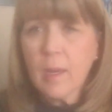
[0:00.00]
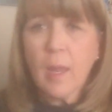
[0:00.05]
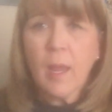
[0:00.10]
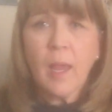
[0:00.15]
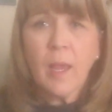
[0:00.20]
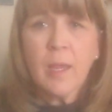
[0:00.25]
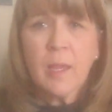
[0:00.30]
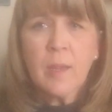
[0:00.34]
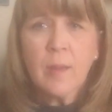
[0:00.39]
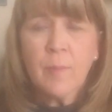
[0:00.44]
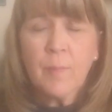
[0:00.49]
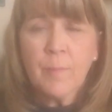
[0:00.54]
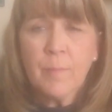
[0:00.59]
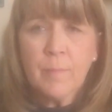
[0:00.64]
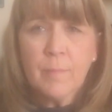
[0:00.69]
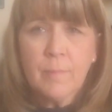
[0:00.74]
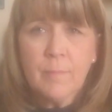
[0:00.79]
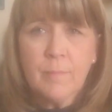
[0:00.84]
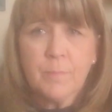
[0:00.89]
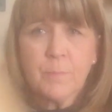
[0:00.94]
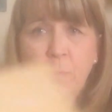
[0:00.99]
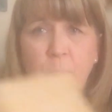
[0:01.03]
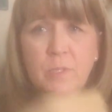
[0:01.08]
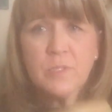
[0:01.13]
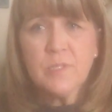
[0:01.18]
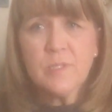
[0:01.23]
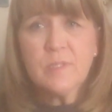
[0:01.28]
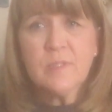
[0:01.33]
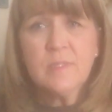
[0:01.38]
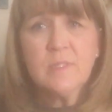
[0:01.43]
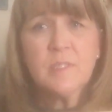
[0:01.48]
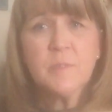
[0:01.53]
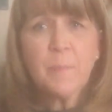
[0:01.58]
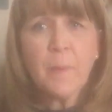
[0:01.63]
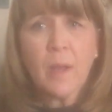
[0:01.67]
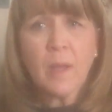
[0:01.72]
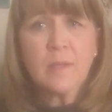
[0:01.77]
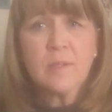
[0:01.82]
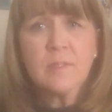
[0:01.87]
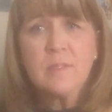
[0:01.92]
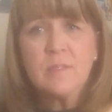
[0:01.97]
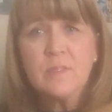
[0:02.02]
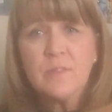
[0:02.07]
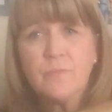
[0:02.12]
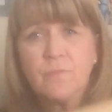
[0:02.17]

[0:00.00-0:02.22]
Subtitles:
I purchased these boxes